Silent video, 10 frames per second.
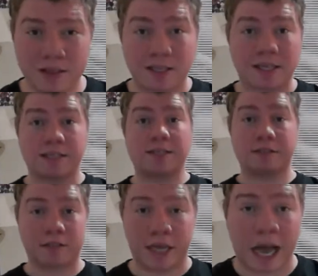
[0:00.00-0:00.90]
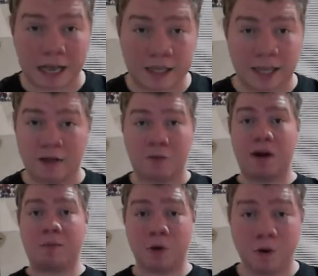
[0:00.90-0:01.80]
Like seriously, and what
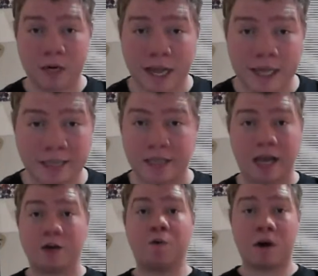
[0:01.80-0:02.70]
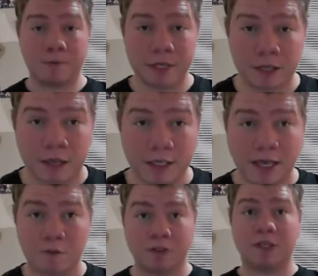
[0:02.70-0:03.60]
I'm going at is I don't want to be like
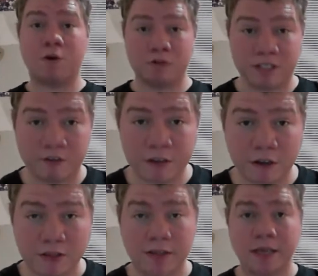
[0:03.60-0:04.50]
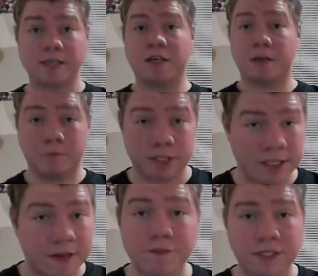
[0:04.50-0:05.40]
that with the whole Sylveon case. But the
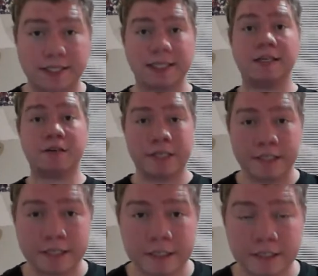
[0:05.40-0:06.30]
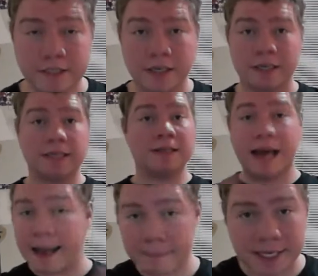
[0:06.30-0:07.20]
difference here is
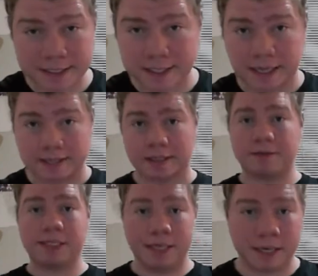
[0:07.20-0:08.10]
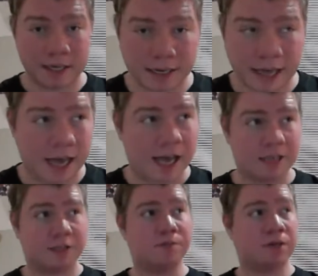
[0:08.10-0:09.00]
that makes sense. I mean, it had
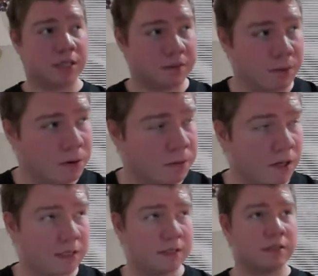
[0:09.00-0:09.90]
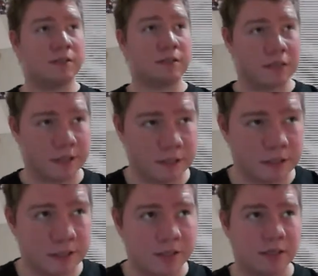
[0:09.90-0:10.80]
too much Pokemon thing,
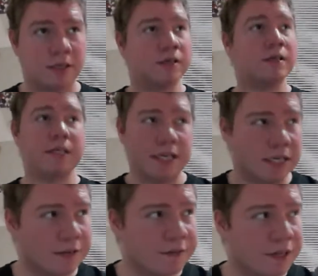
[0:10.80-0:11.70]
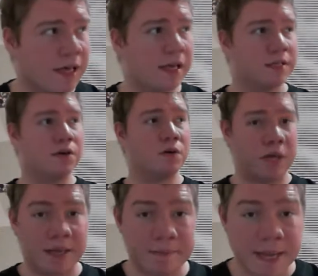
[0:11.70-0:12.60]
and even then,
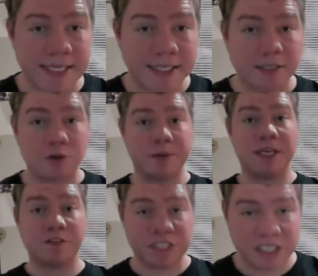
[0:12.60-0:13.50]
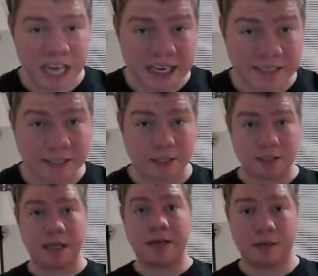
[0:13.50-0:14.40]
it makes a little bit of sense
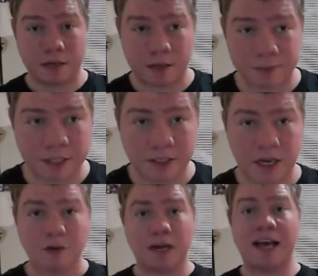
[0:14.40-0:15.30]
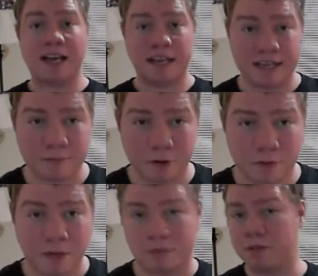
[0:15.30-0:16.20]
there. I mean, they're not going to add any
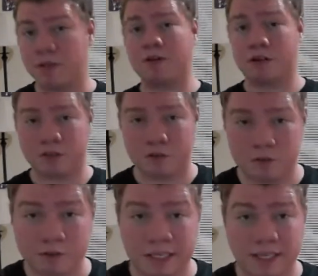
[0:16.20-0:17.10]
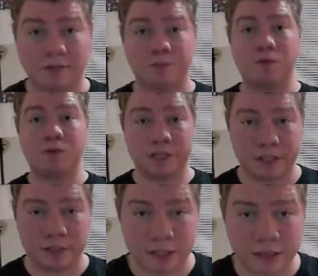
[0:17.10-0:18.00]
Pokemon. Plus, also, really, that is bullshit
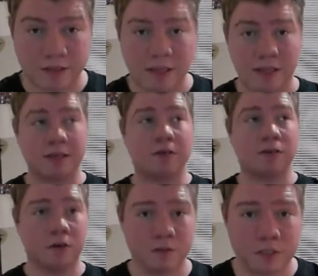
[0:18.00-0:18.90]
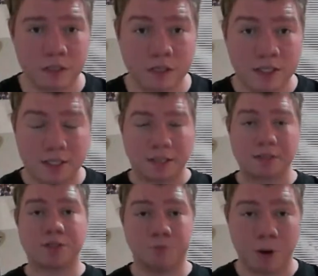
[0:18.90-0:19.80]
on how that goes. There's
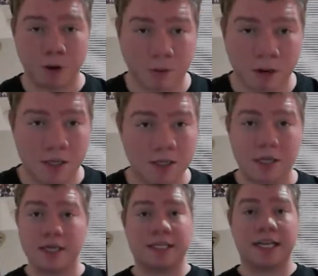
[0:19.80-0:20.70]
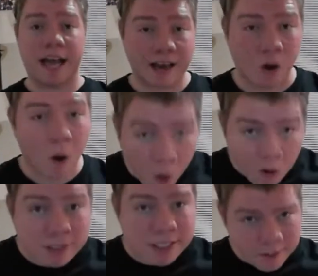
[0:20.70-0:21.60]
new Pokemon. They had all
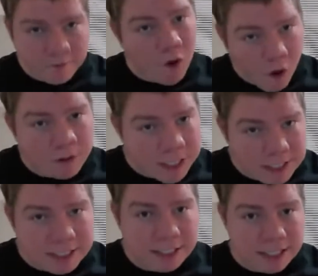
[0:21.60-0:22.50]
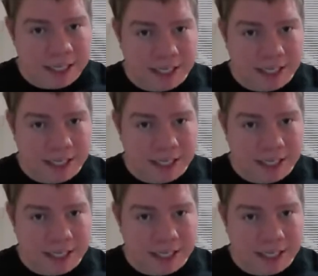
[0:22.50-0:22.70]
the evolutions in